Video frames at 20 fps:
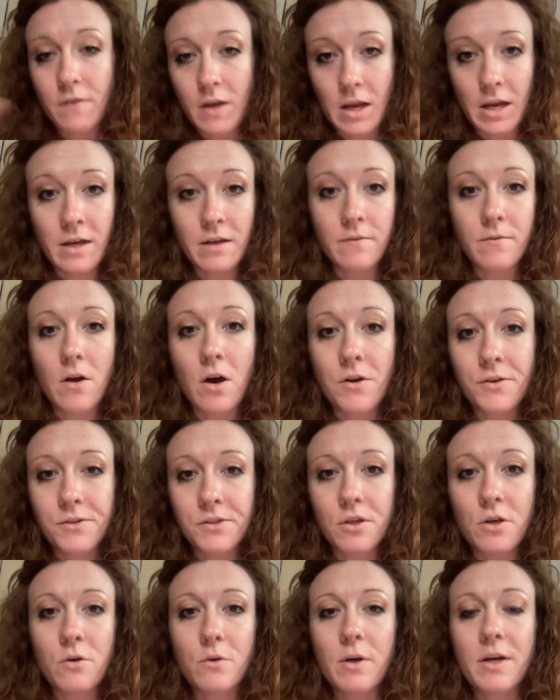And
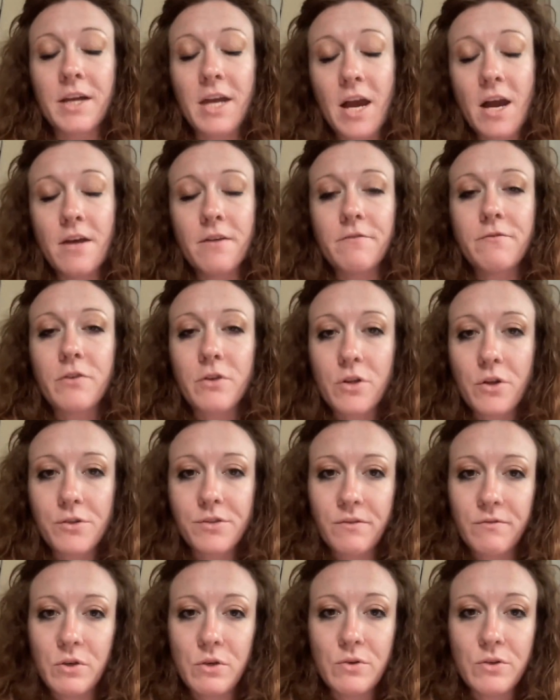also, again, for
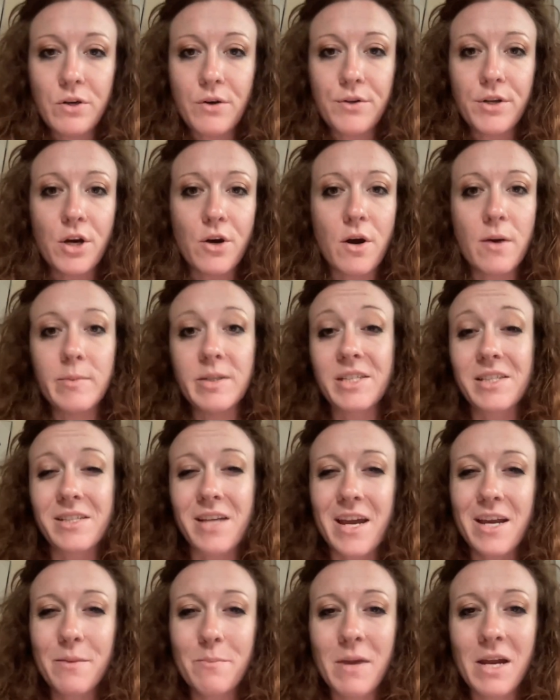those of you who don't know, I'm a
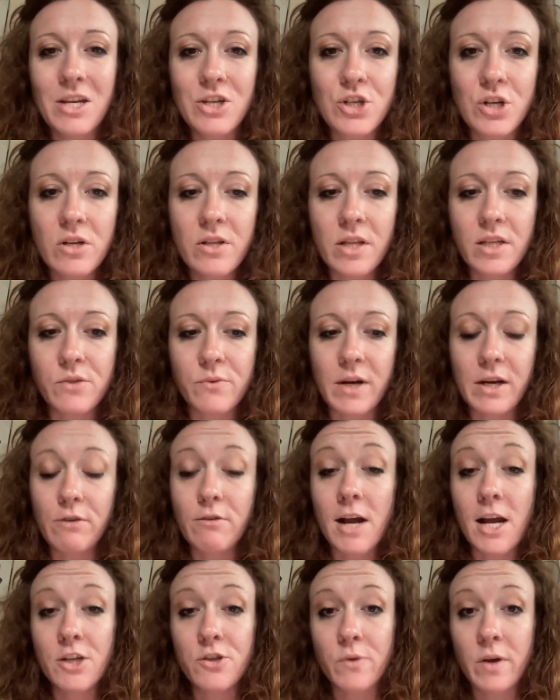psych major. That's what I
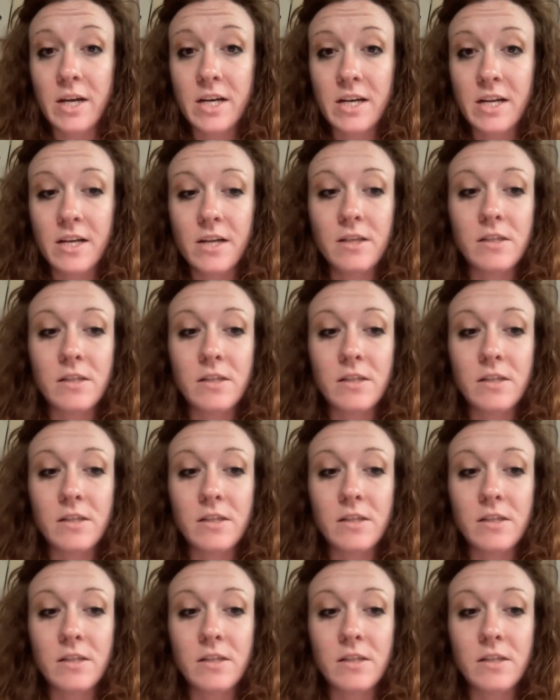graduated in.